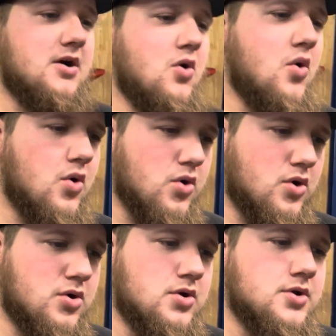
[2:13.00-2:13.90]

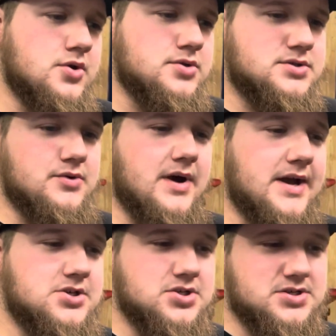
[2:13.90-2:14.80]
Or do
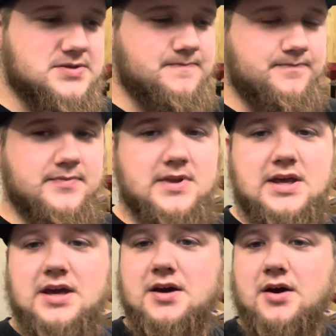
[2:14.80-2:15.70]
I just
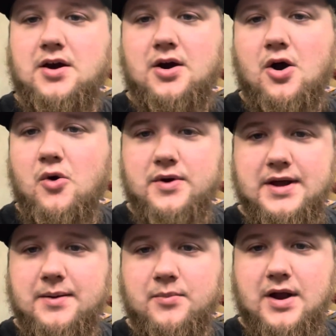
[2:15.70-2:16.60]
get a
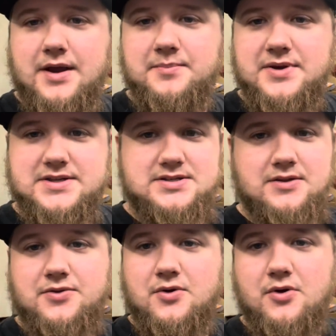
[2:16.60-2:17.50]
OEM rod and
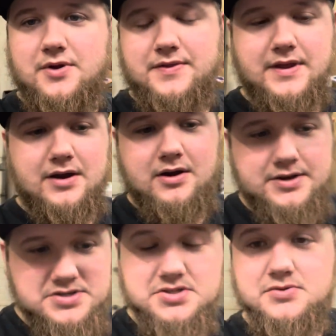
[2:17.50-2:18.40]
piston, throw it in there,
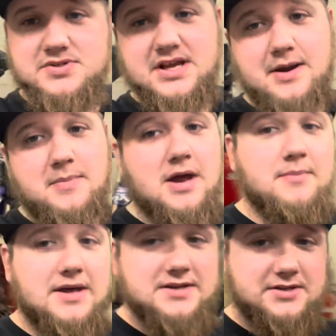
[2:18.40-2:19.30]
and just do a stock bottom
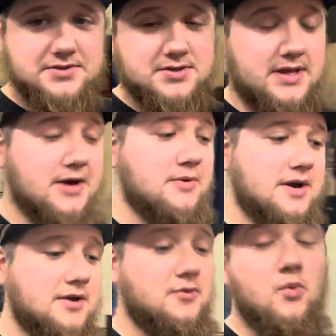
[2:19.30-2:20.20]
end deal so that
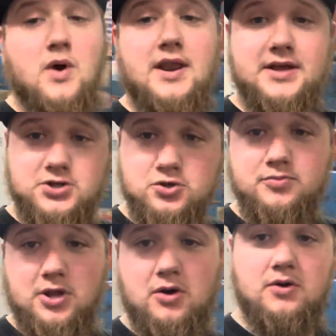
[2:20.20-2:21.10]
way when I do
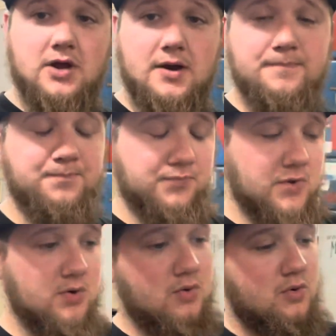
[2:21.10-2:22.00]
blow it up
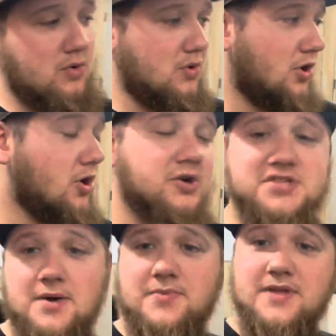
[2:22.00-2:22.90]
or hurt
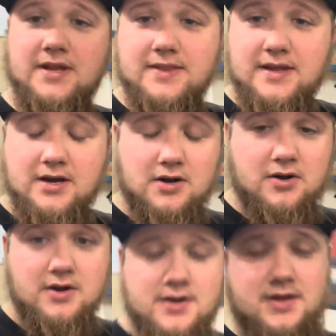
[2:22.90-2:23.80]
something in
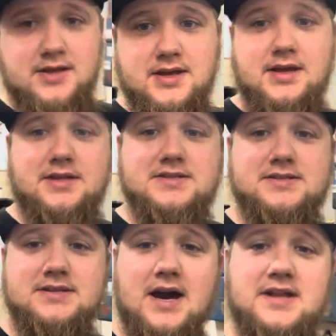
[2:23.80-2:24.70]
there, it's
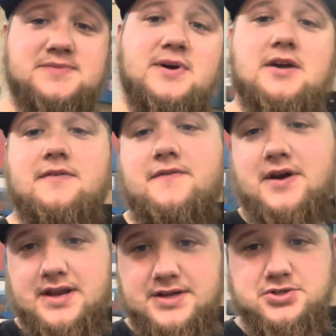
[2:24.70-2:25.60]
not as big of a
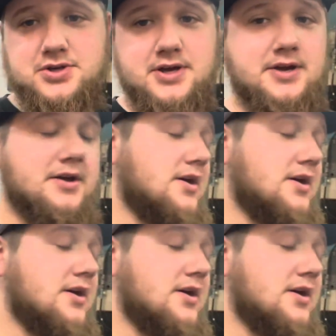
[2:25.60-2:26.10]
financial hit.